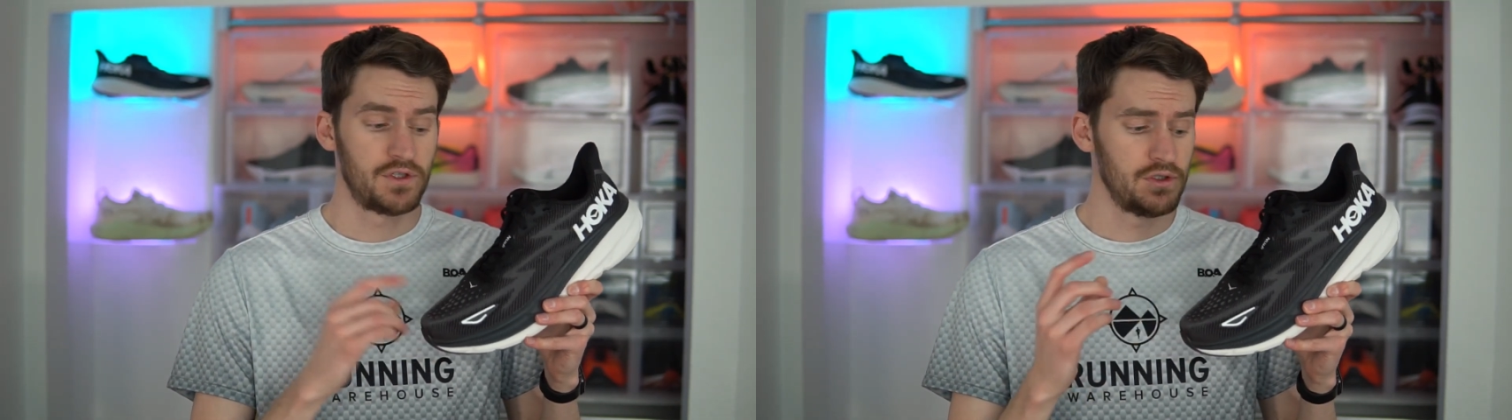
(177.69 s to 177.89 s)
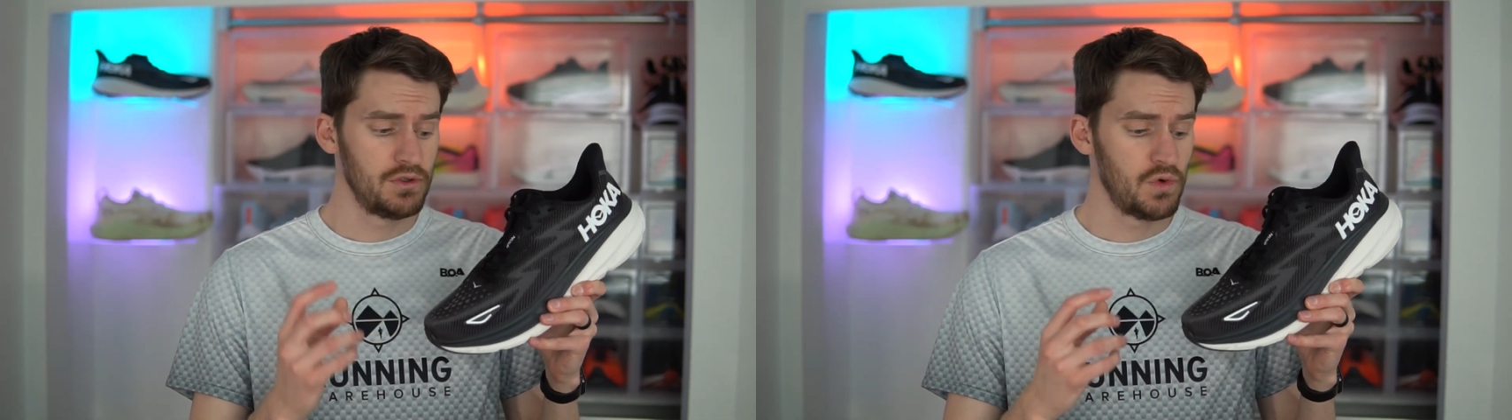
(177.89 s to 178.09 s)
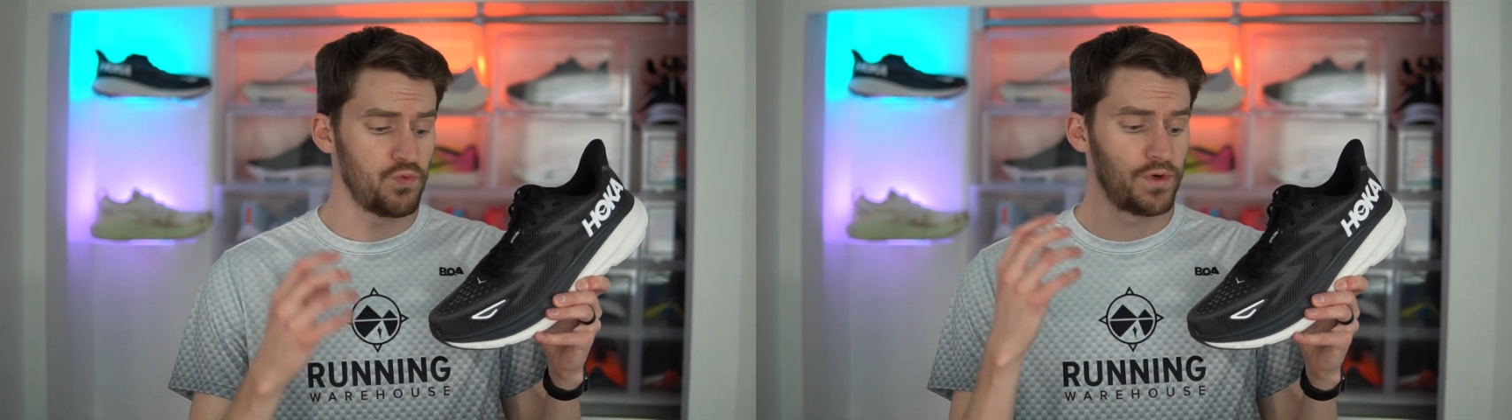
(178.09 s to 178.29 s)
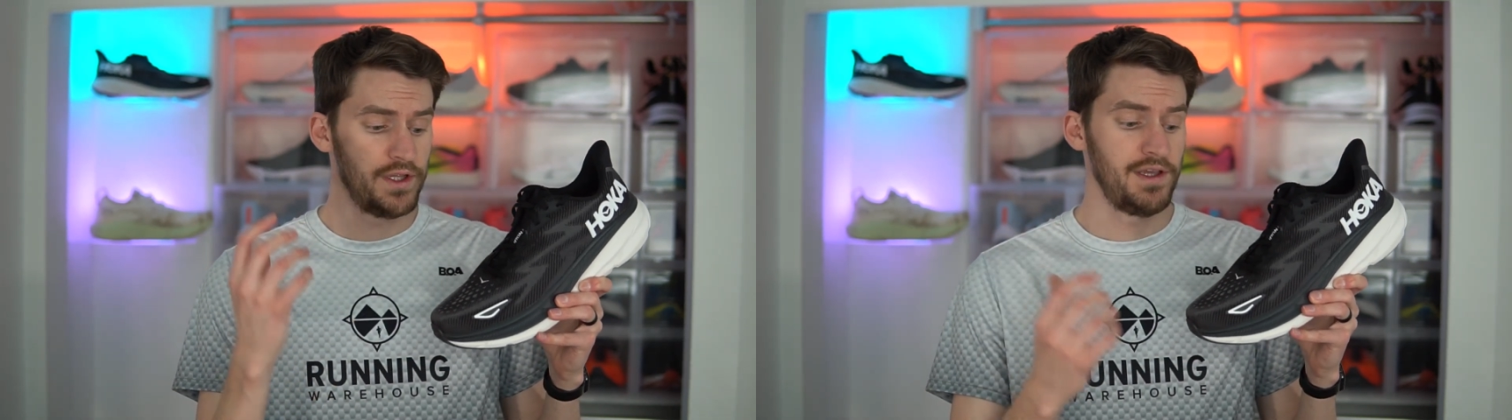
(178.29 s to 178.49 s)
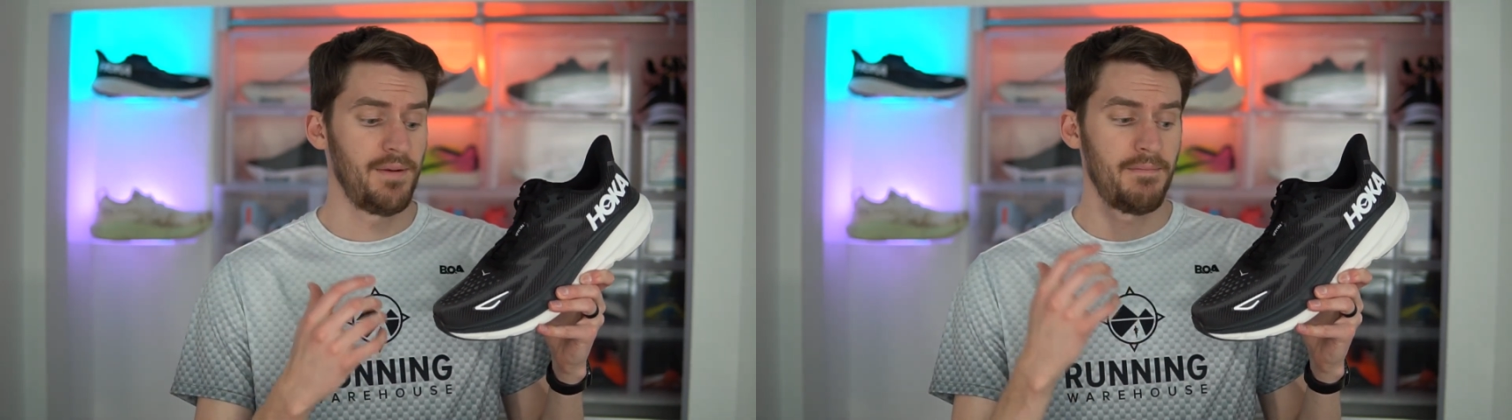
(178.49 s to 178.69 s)
do
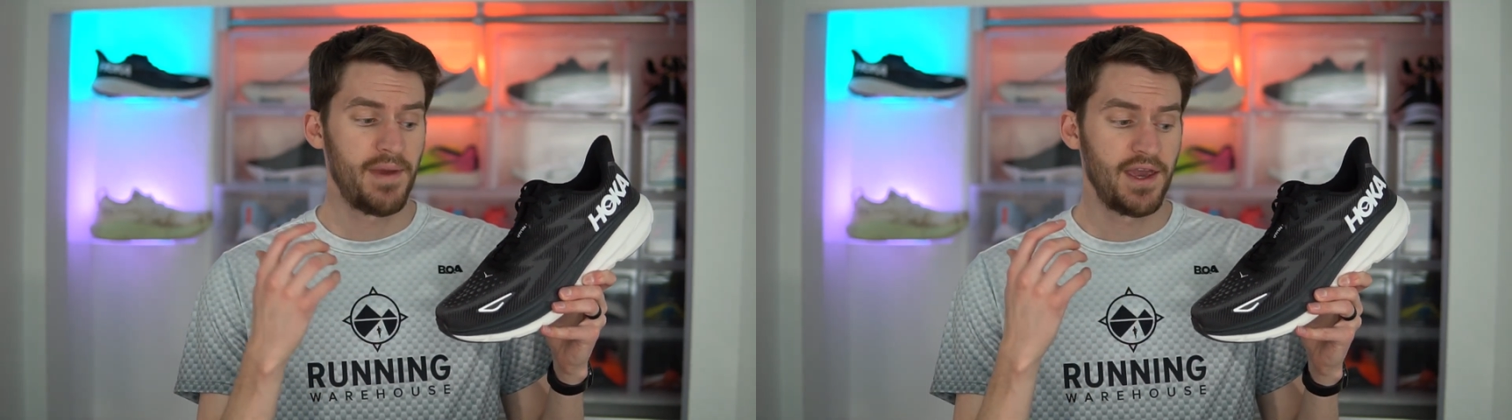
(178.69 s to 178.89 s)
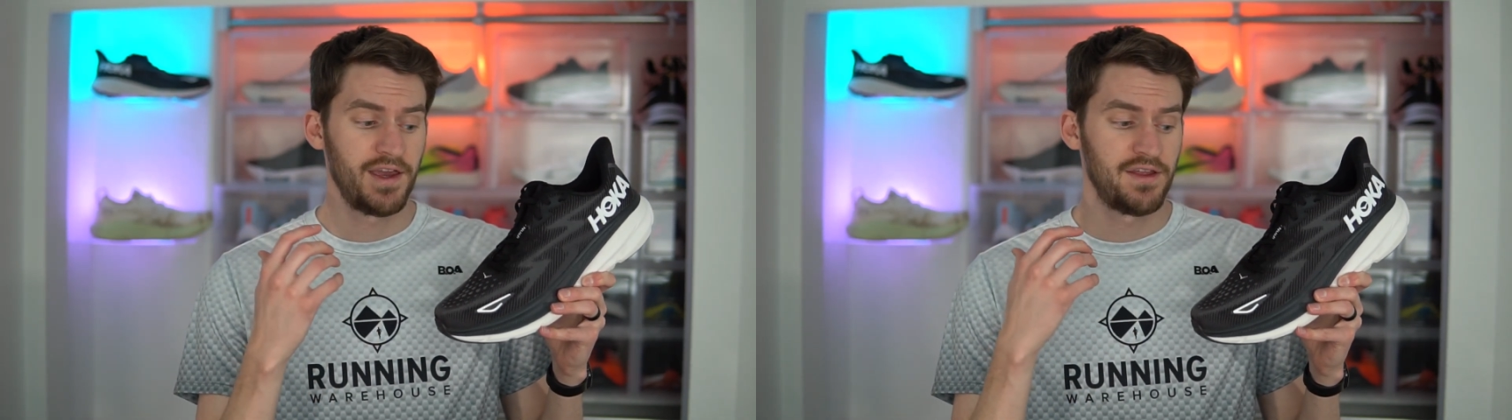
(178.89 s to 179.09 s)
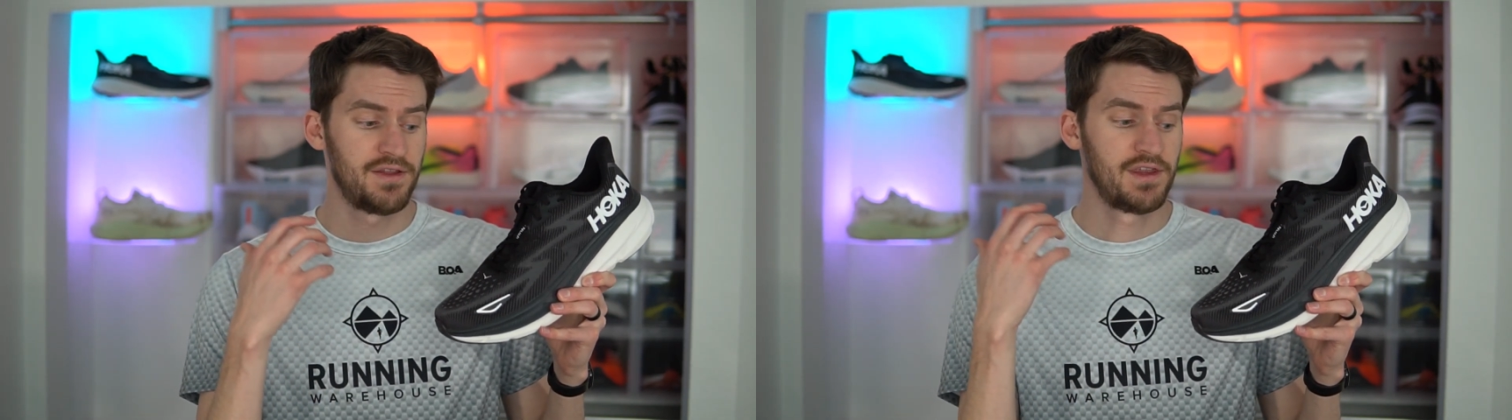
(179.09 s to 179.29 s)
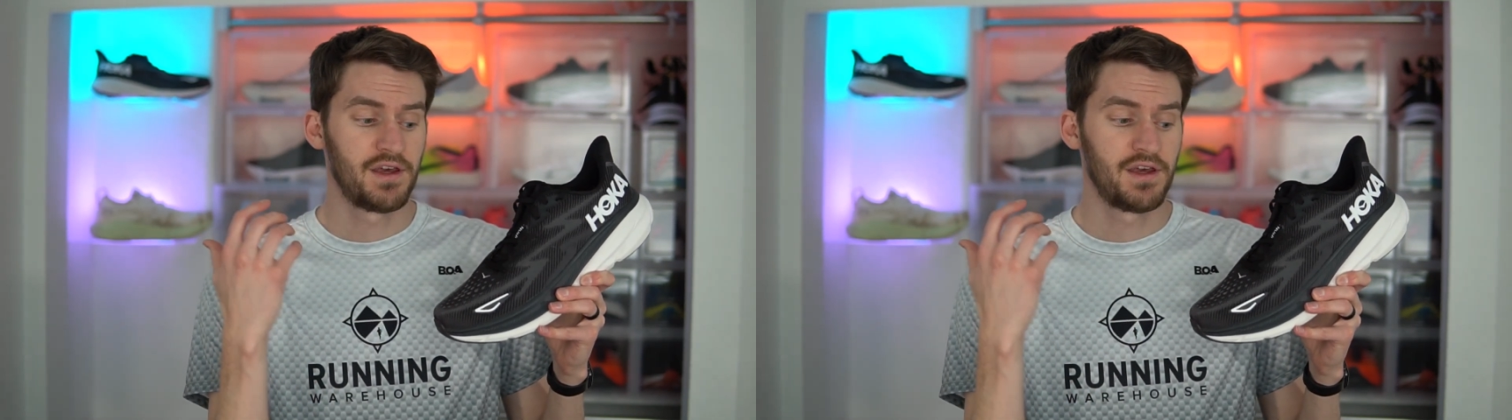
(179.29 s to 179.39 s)
really make the